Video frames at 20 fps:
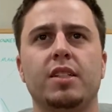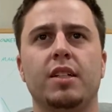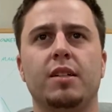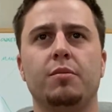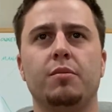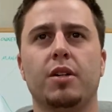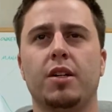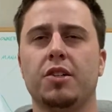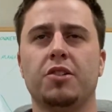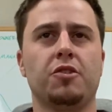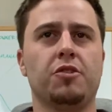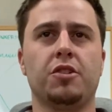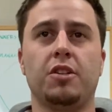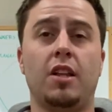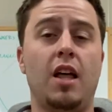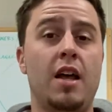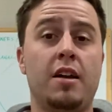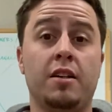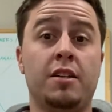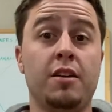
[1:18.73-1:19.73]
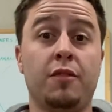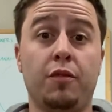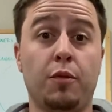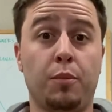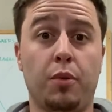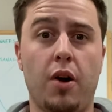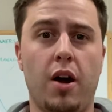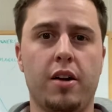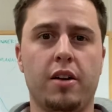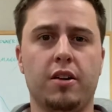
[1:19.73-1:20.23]
because there's a lot of different
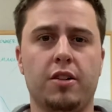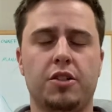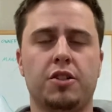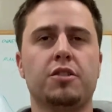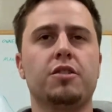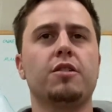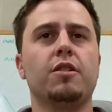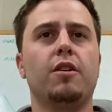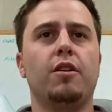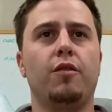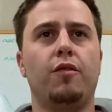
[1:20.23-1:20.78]
products.